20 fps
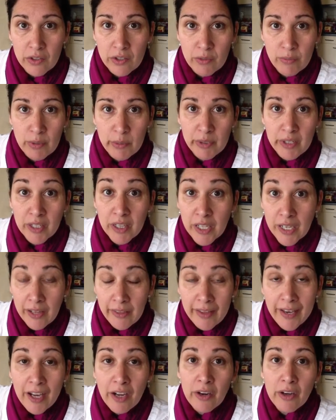So people can click on
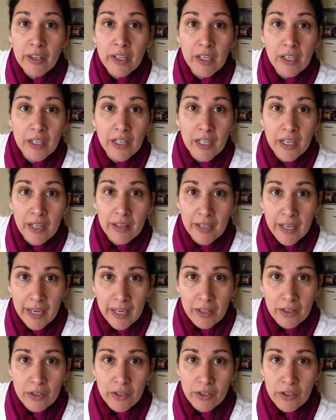that, or they can click on the
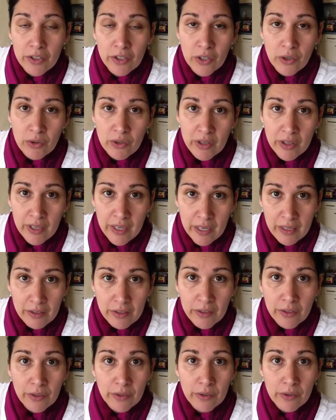calendar to go to the
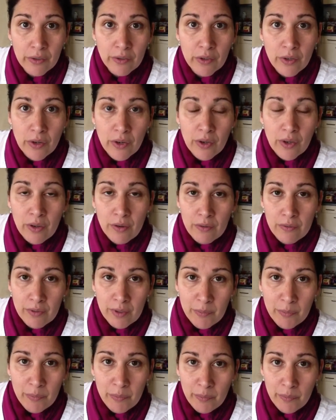calendar
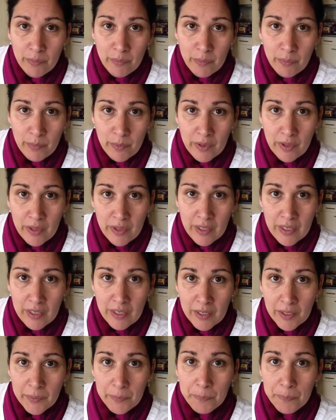from the